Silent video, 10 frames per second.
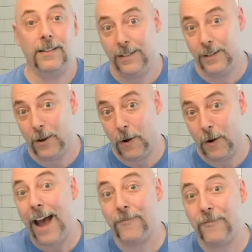you know,
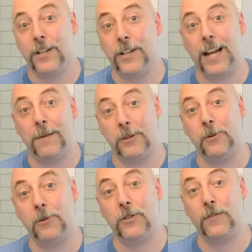after the timed
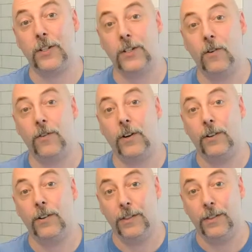exclusive is over,
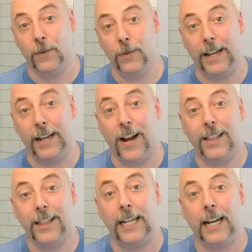when they finally
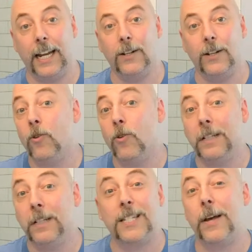get it, normally it's
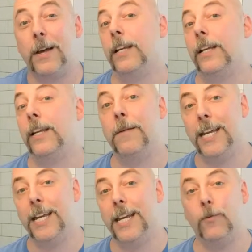a better game
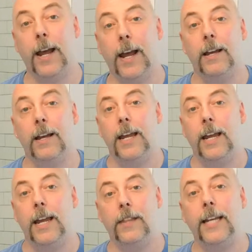anyway,
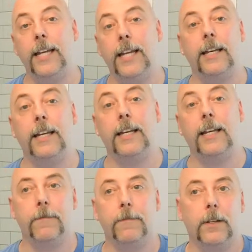and they get,
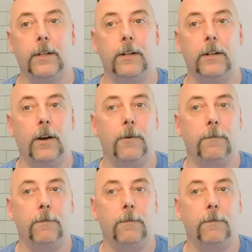you know,